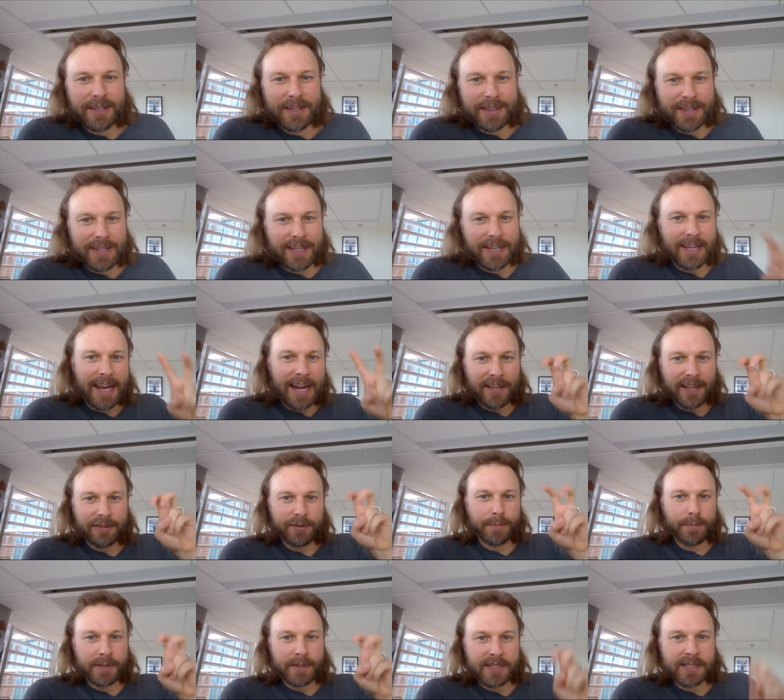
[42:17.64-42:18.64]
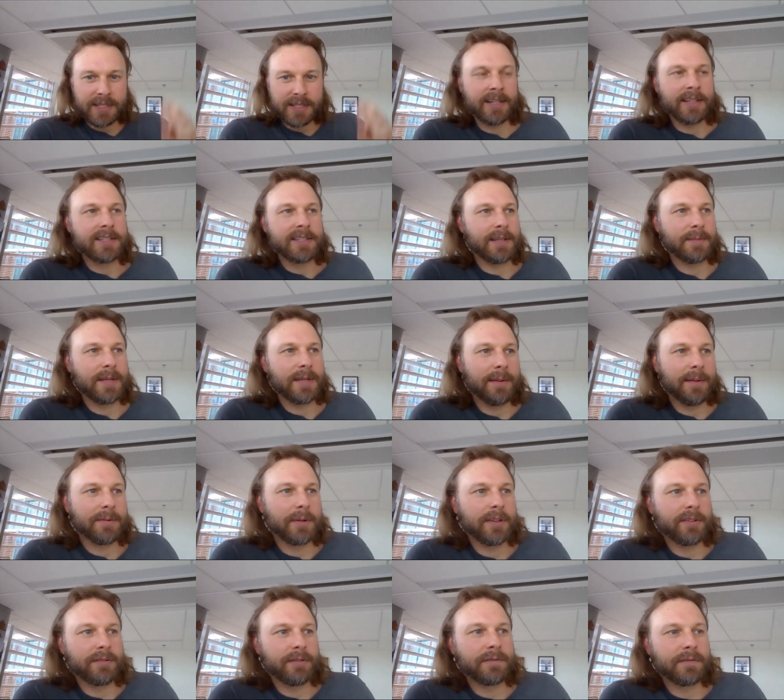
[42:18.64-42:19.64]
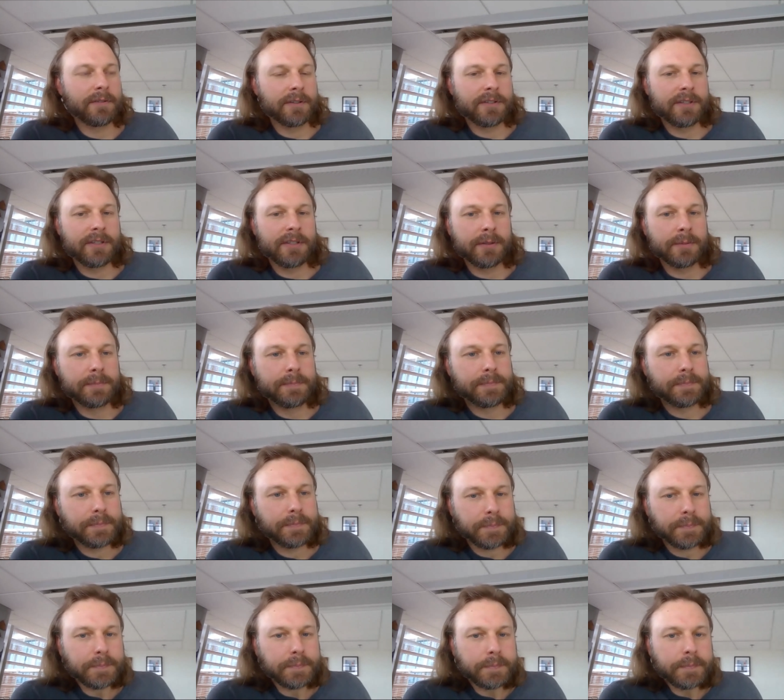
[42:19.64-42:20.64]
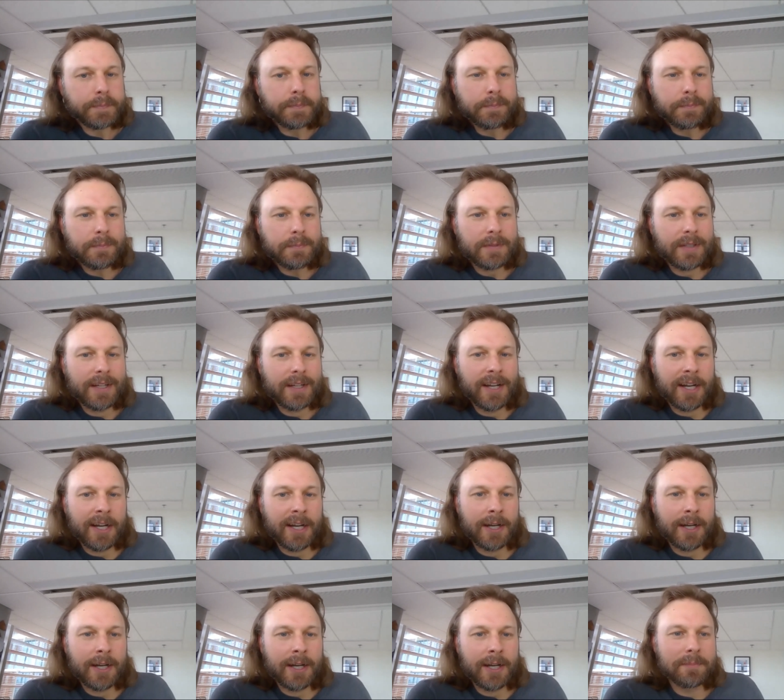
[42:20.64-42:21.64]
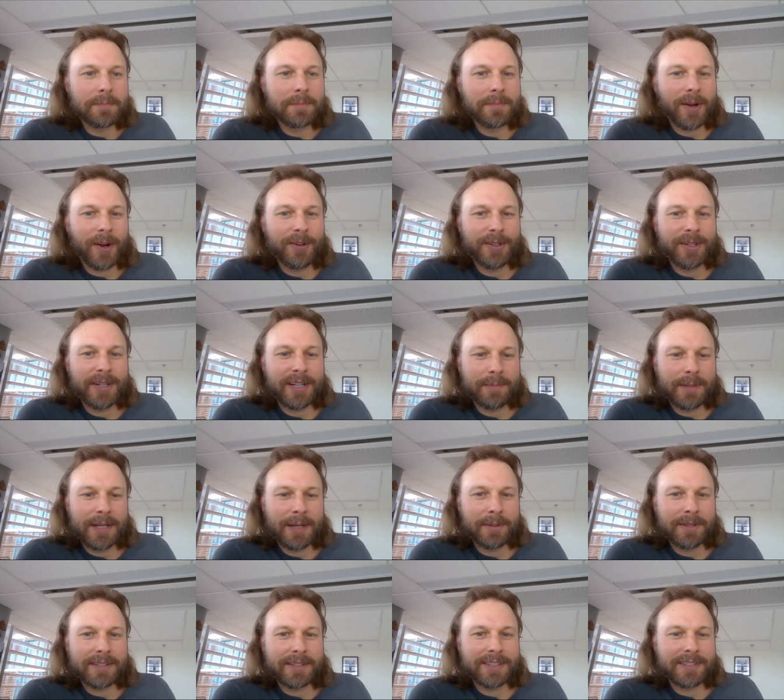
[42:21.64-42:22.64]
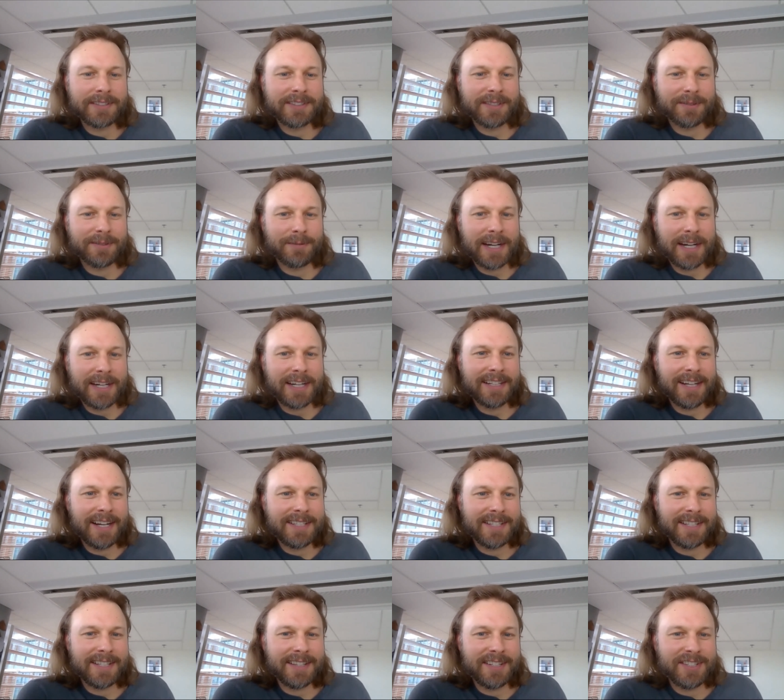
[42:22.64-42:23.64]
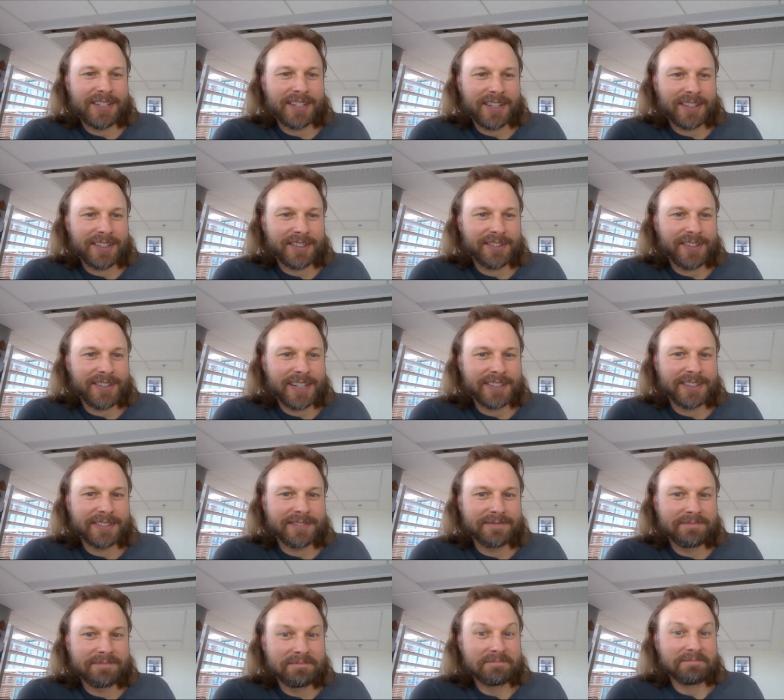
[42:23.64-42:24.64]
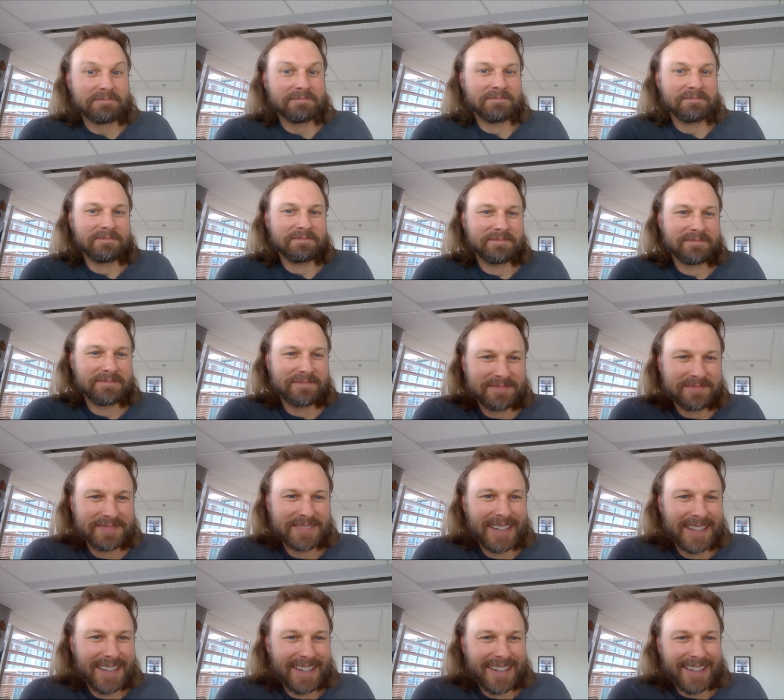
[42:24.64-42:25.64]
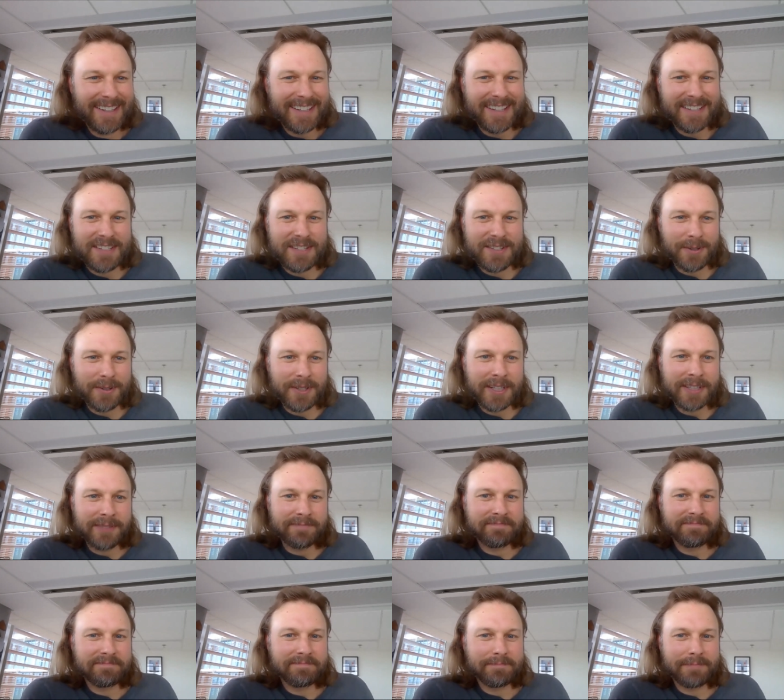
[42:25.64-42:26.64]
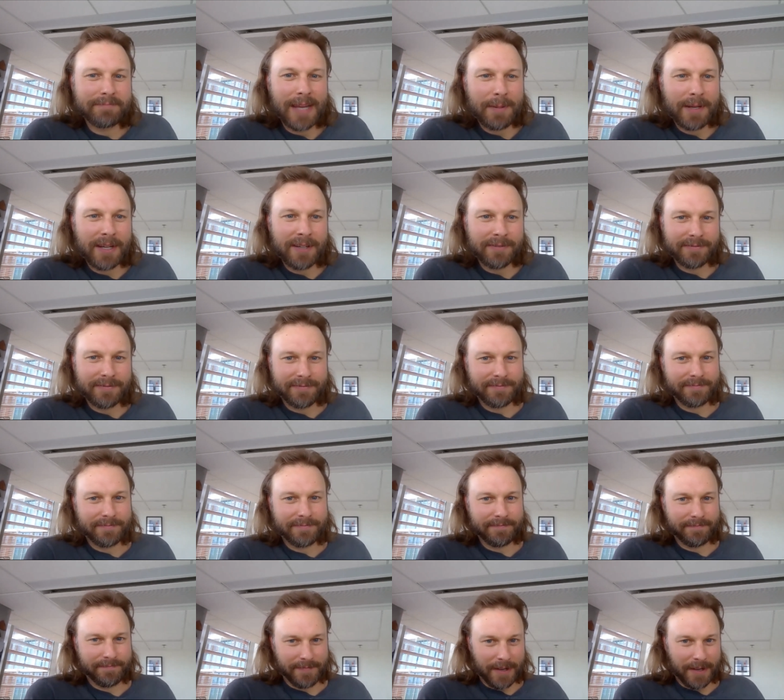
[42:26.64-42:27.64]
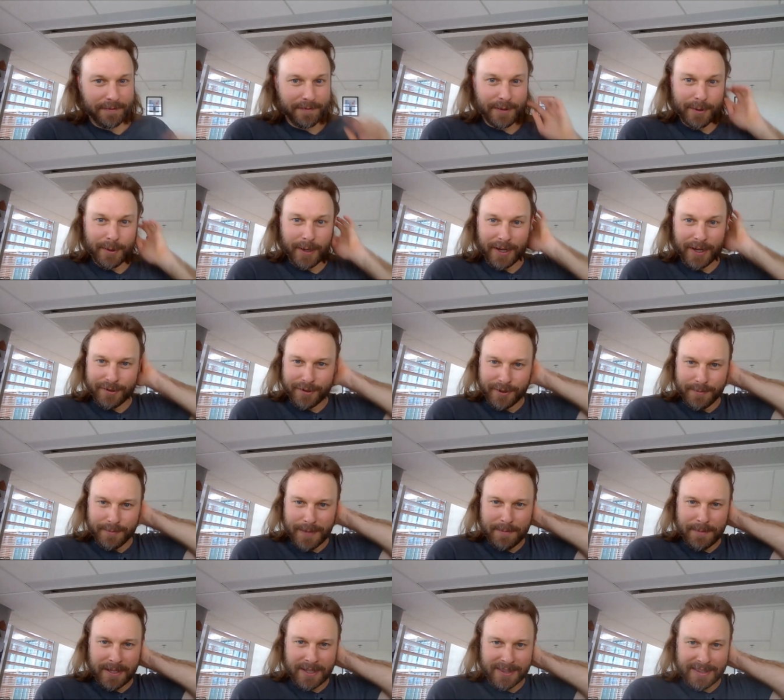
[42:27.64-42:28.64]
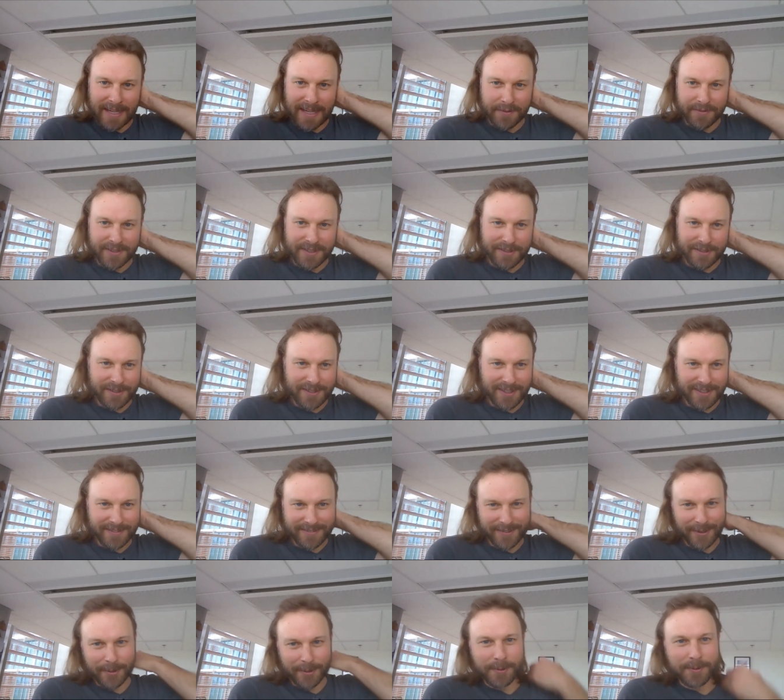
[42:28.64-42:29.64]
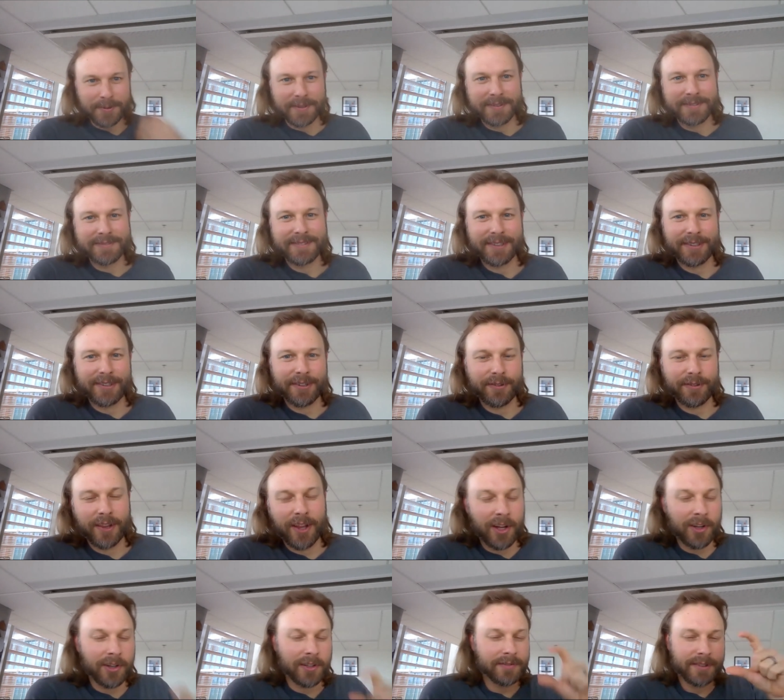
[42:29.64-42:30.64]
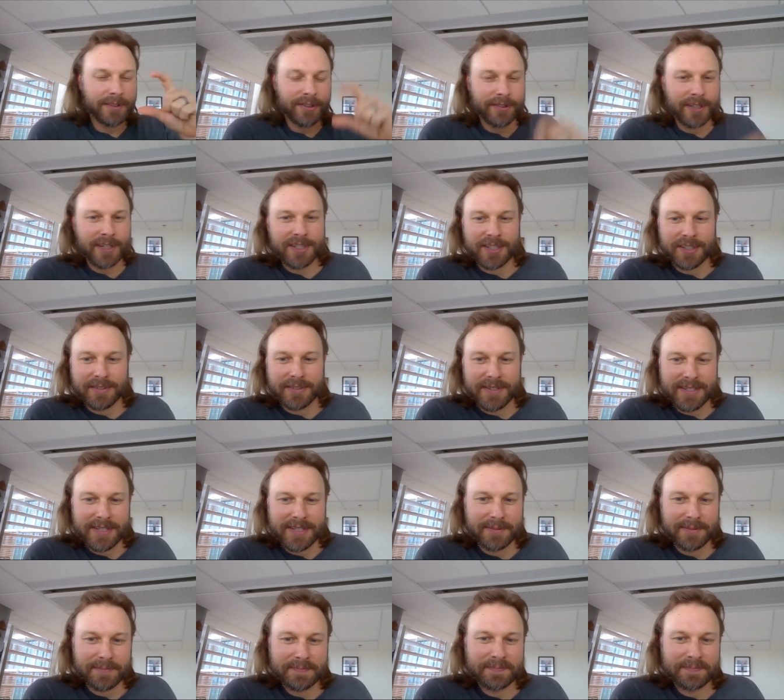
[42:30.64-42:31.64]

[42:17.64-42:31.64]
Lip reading: the Anthropocene, is sometimes what it's referred to, are you going to be able to recognize it in the geologic record? Because it's only maybe a few hundred, maybe 1,000 years old or long duration. So